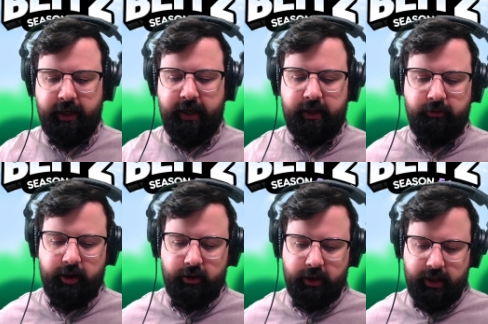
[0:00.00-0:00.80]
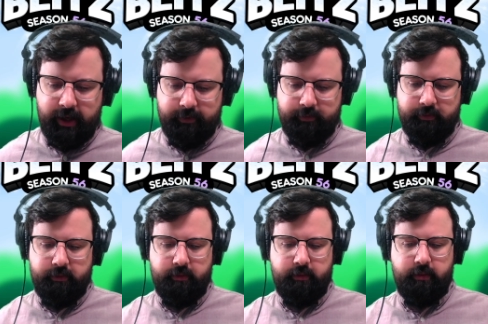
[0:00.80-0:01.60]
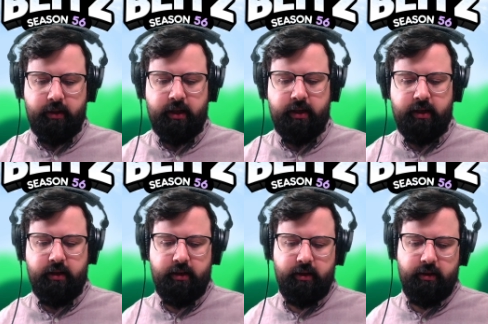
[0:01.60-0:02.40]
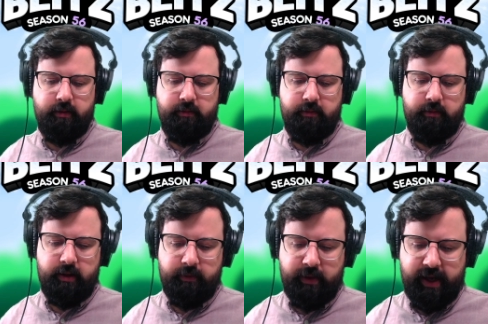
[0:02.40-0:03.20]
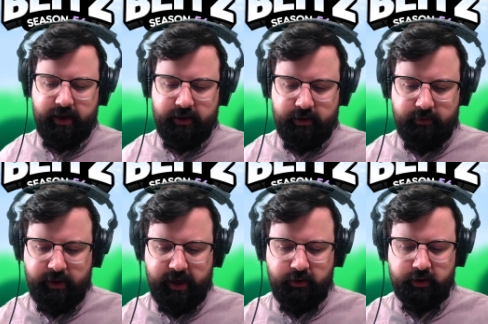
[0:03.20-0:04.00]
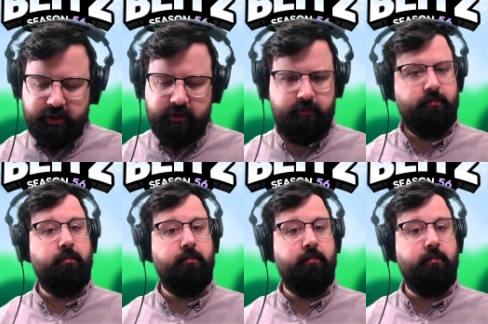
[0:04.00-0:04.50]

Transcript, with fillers: Hey, there we go. Look at that. Uh, bad, bad horse.